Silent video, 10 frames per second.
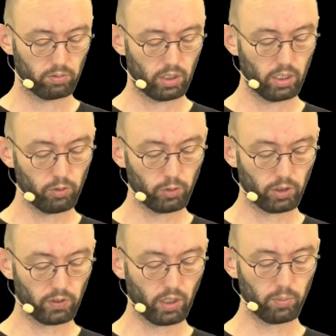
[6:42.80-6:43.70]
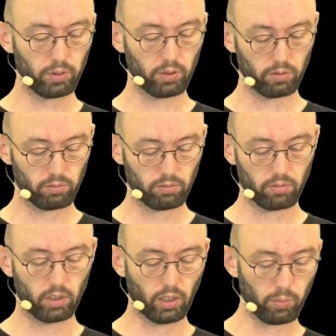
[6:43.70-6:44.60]
here, for example,
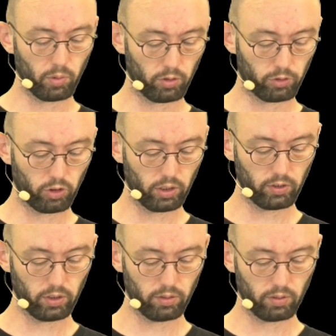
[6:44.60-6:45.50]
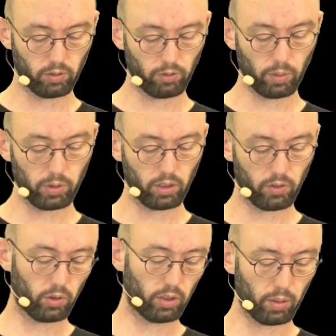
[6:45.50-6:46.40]
the number of children in families,
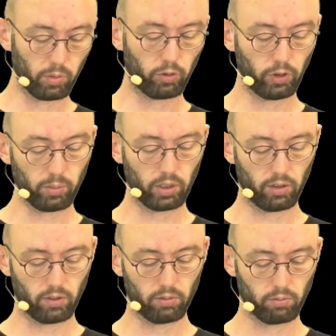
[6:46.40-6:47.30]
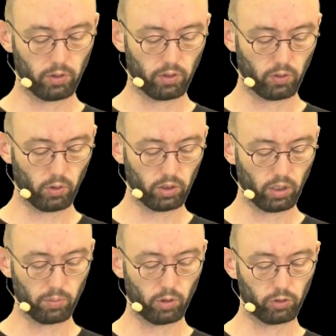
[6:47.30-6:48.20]
or the number of families with a certain
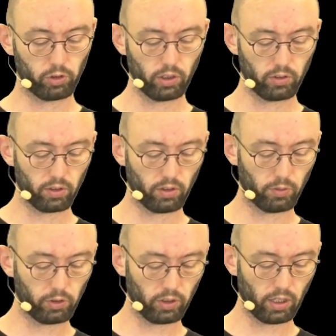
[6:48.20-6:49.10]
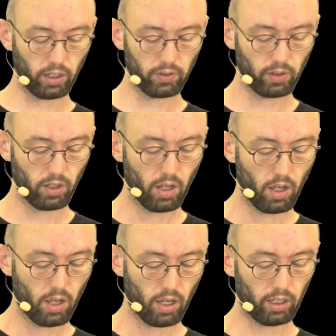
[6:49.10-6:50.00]
number of children is visualized,
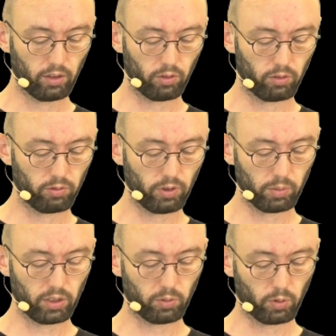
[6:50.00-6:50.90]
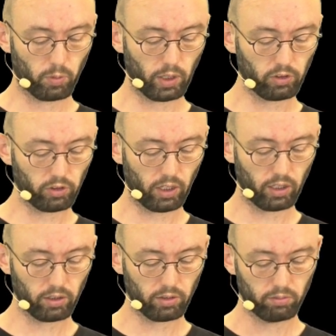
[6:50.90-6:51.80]
and families with 1
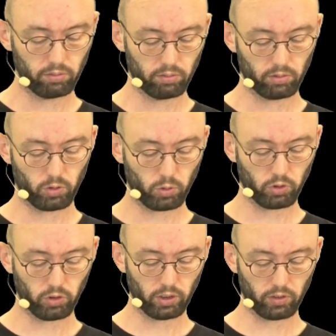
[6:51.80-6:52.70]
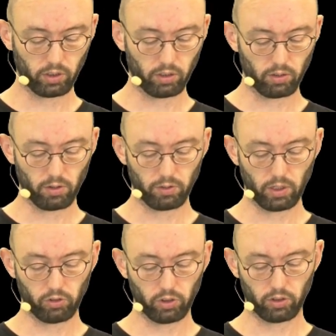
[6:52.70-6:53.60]
child, 2 children,
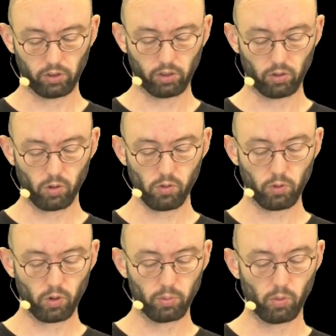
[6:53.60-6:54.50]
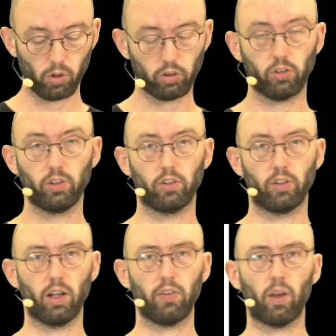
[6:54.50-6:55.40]
3 children, or 4 or more
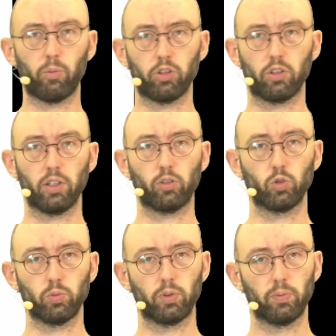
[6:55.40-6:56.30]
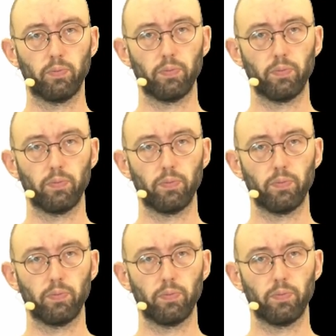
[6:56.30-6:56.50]
children are separately grouped.